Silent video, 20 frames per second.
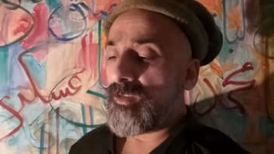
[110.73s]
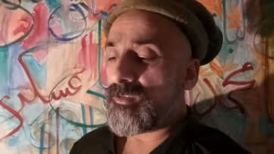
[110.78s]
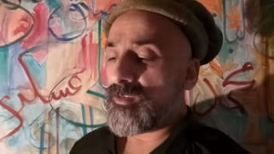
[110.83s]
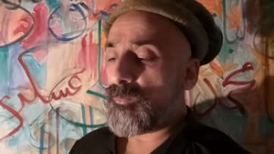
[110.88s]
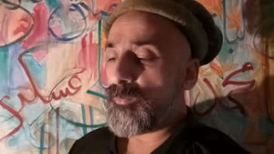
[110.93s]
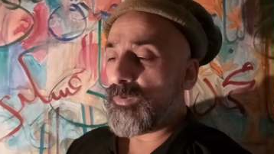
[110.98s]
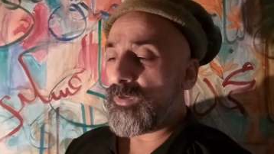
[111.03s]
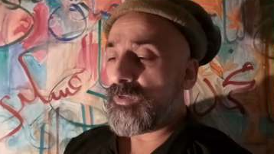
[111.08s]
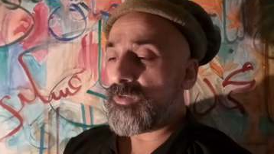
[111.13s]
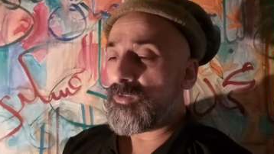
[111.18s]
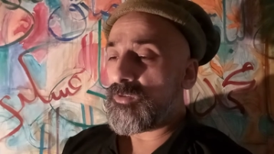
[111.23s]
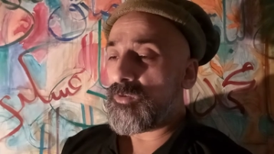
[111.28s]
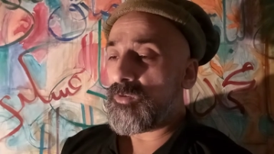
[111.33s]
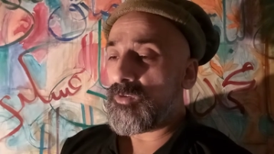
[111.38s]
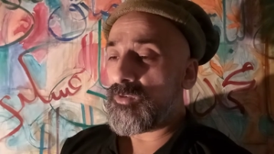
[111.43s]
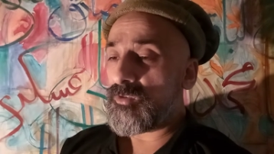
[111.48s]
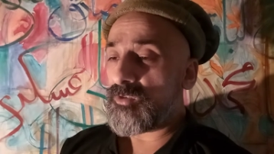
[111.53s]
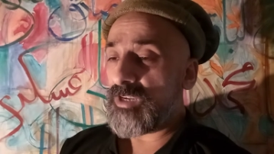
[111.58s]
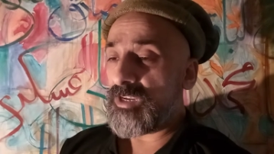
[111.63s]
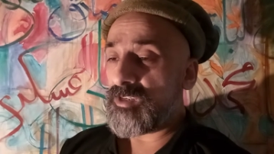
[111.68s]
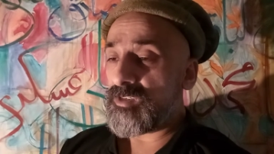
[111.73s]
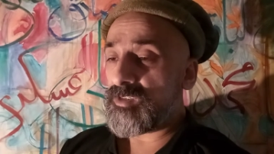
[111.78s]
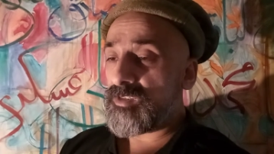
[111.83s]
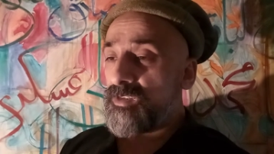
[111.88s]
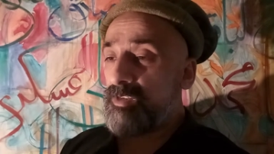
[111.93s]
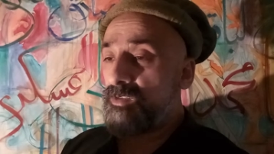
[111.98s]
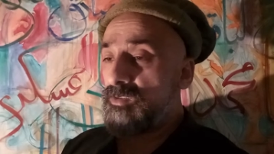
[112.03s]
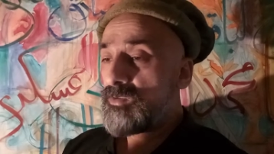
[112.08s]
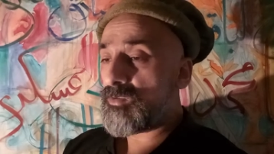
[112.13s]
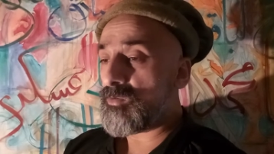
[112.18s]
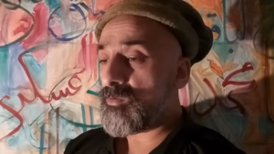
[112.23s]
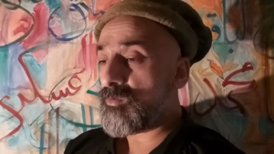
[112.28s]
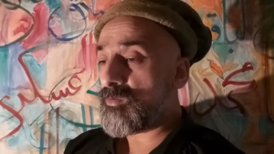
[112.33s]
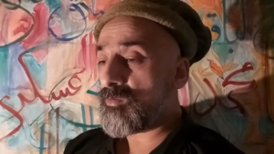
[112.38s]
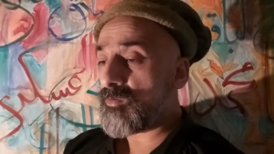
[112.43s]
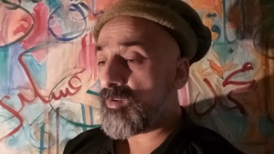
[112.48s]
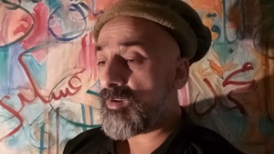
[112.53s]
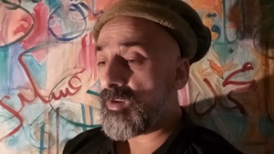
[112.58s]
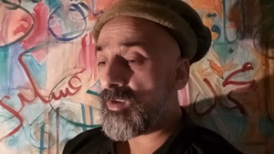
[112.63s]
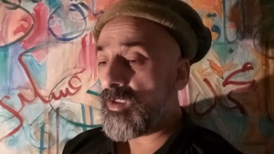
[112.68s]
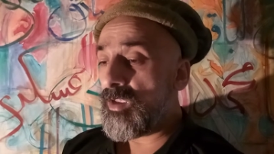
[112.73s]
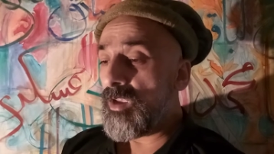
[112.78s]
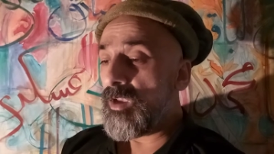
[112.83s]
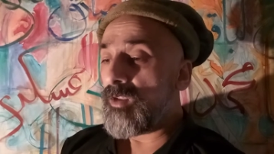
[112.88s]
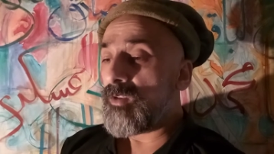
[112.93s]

to beat your chest and to cry.